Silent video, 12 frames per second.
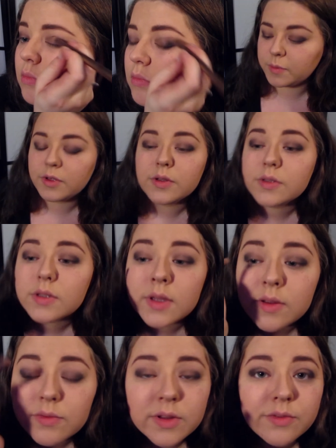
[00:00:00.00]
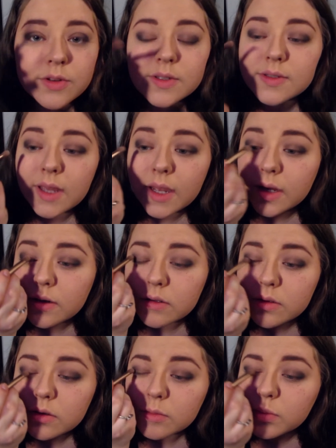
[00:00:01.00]
And use the fluffless side
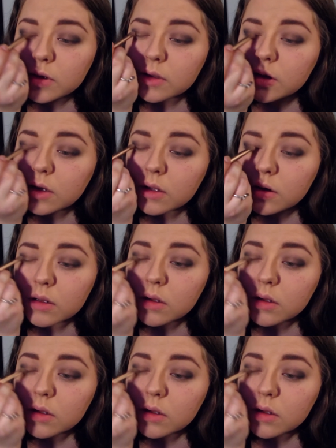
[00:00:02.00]
just to blend that.